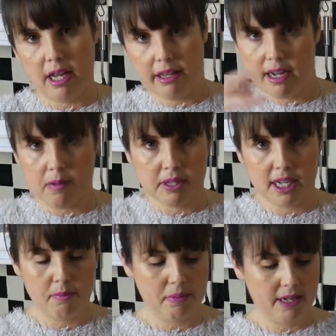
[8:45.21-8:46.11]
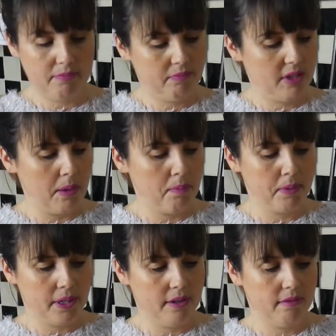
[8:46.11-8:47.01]
like comes in a big tub,
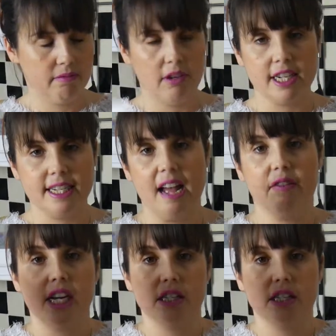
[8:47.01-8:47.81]
but I didn't have any,